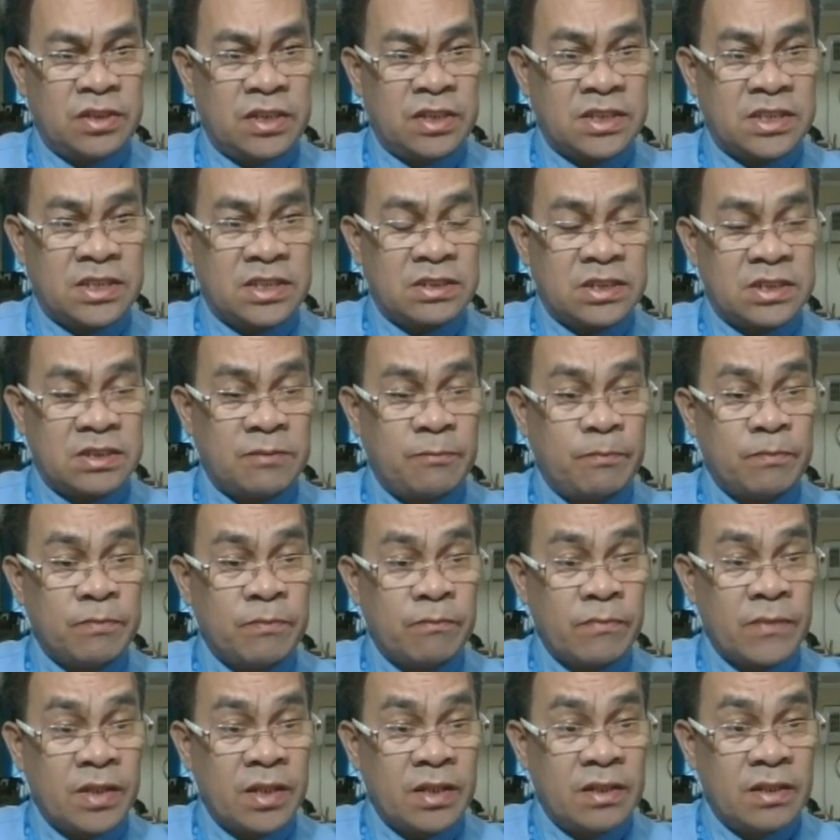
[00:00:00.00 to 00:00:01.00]

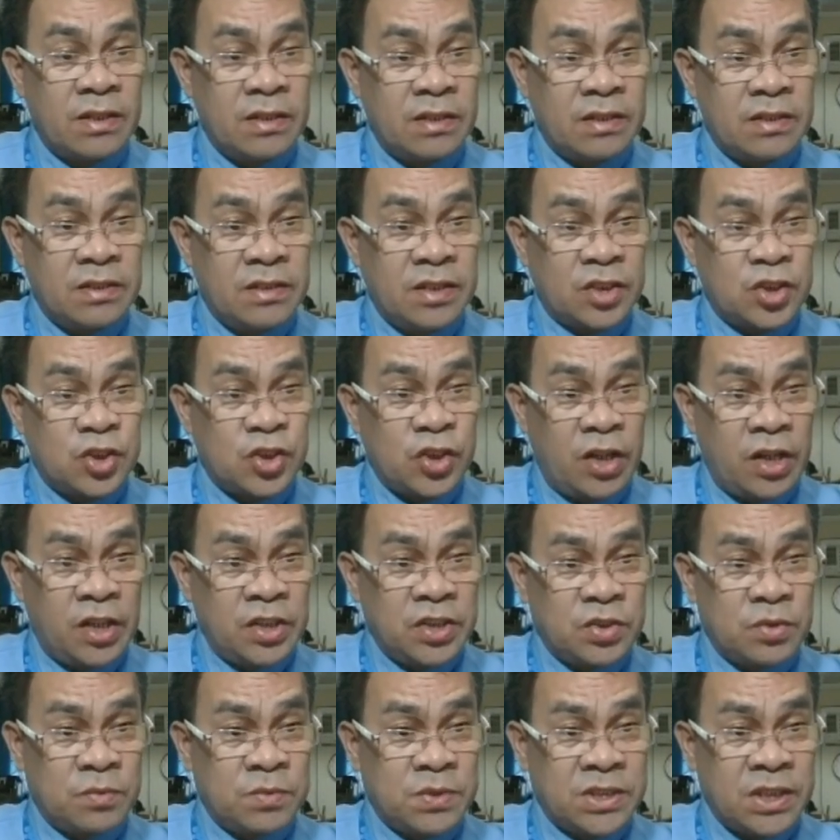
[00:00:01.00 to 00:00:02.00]
the
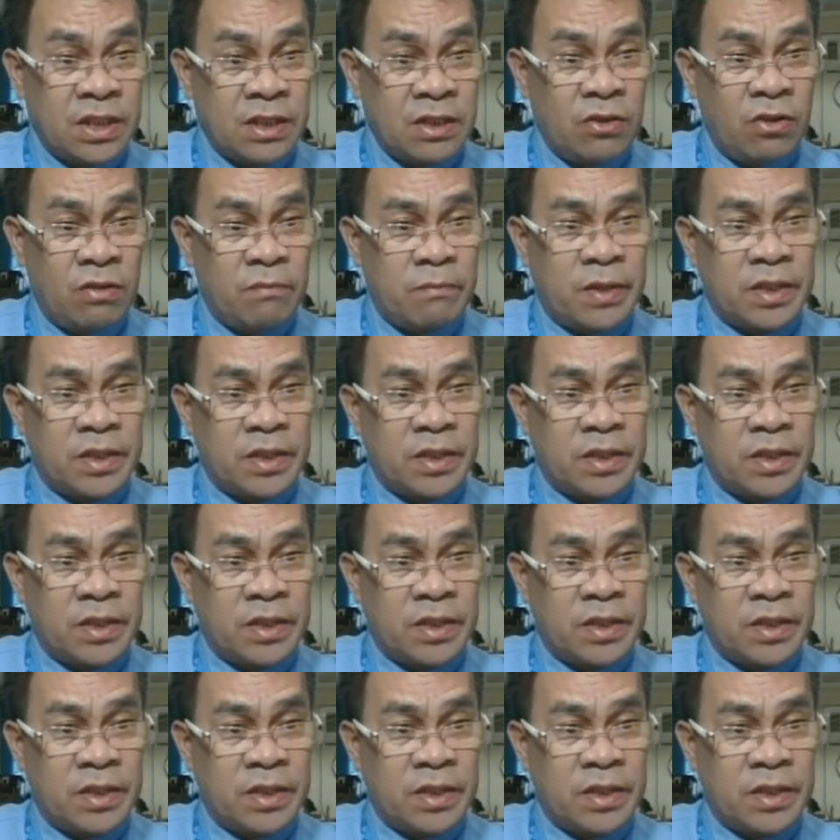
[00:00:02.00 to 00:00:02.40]
charge of single